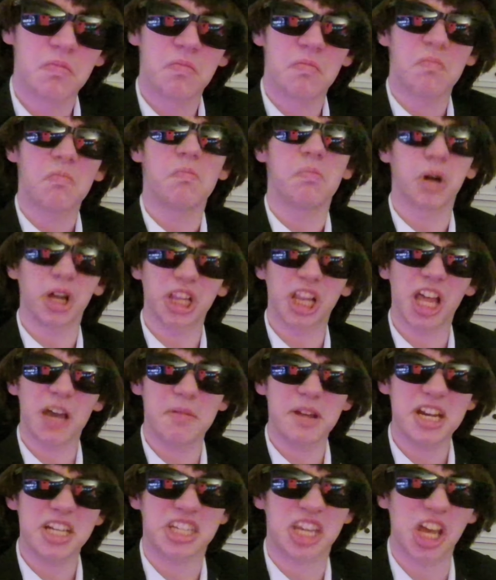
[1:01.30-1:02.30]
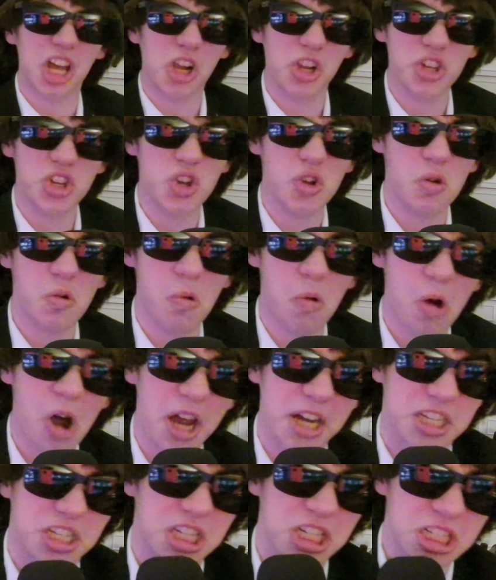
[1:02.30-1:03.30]
But let me tell you
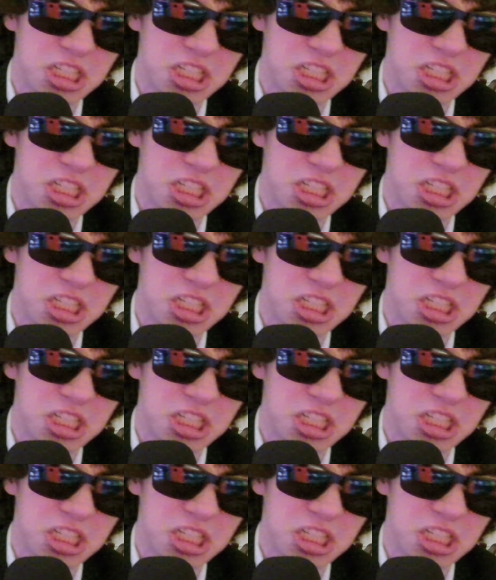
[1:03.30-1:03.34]
what.